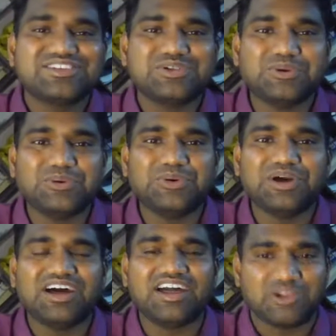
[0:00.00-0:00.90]
So
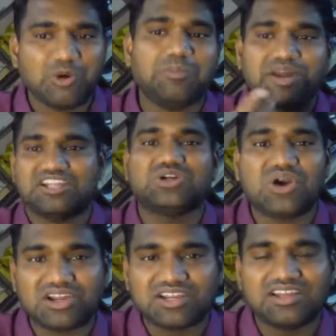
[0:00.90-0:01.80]
I hope my
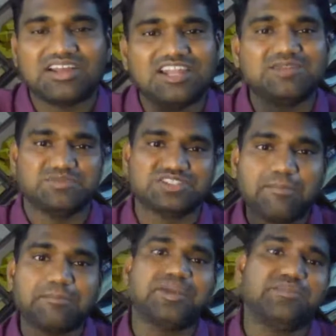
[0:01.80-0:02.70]
talk helps
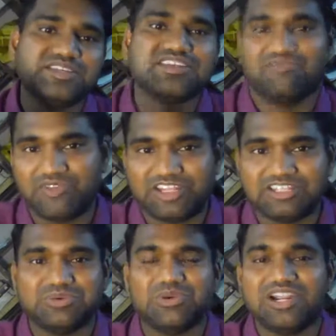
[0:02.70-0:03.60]
some baby somewhere
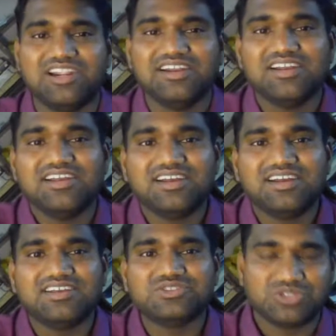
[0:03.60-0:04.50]
in the
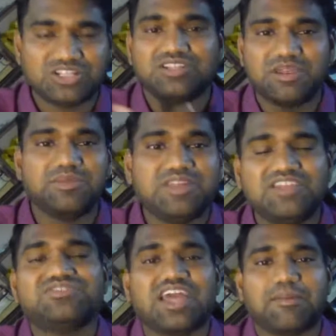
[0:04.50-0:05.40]
world, so that the baby
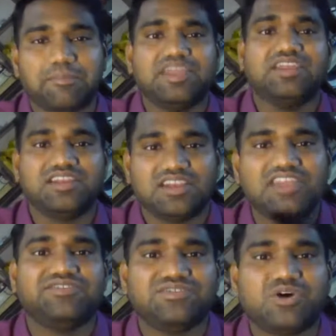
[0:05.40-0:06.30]
lives a happy
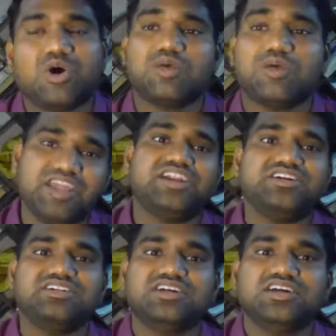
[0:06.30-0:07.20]
life, or a
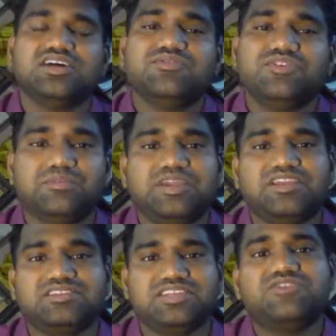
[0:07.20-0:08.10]
parent will
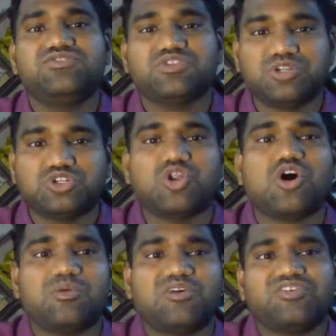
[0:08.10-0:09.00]
be saved from the
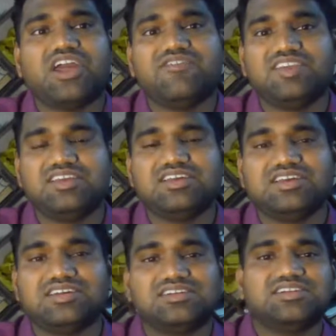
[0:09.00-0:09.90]
trauma of having
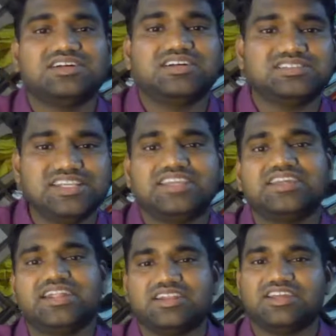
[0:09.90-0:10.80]
a
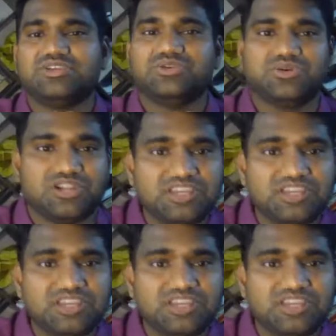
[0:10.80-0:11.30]
sick and a